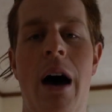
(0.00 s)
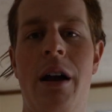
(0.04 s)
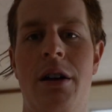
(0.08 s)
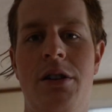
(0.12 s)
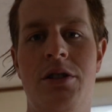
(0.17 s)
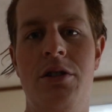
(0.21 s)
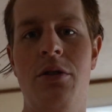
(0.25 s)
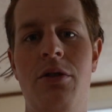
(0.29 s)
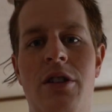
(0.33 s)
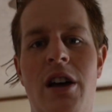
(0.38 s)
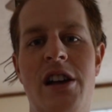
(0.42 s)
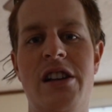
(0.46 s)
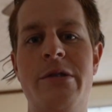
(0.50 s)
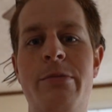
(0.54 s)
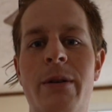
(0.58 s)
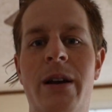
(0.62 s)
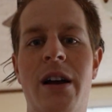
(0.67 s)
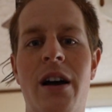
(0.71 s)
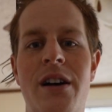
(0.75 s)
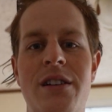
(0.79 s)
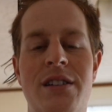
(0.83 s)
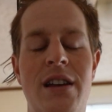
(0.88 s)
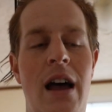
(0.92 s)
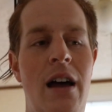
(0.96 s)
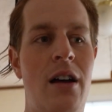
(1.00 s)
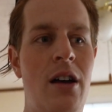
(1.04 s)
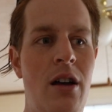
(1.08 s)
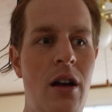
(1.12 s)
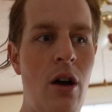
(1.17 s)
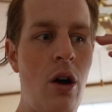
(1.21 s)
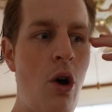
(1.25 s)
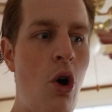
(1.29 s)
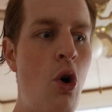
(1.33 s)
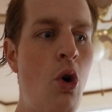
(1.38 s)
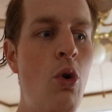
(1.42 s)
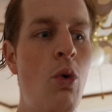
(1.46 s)
to do this because
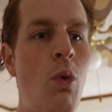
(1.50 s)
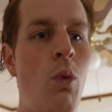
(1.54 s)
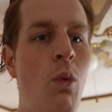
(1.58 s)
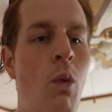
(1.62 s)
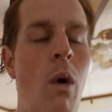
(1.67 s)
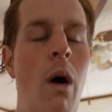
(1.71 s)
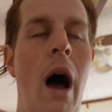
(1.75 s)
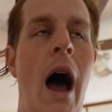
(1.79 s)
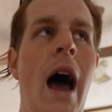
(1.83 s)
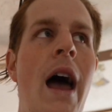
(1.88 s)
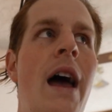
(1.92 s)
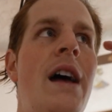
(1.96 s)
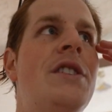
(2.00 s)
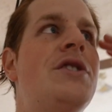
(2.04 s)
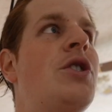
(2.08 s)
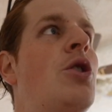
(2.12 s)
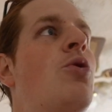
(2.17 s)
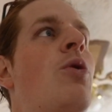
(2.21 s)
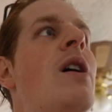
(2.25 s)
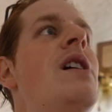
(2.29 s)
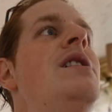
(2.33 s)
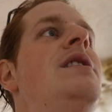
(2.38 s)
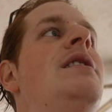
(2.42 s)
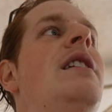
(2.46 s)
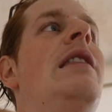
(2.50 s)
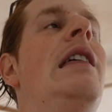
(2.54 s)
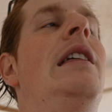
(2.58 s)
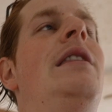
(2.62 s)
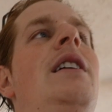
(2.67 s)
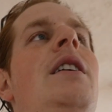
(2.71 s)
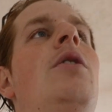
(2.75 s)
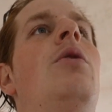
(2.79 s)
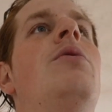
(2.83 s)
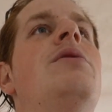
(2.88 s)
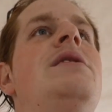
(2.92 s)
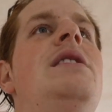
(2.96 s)
it's crazy that they don't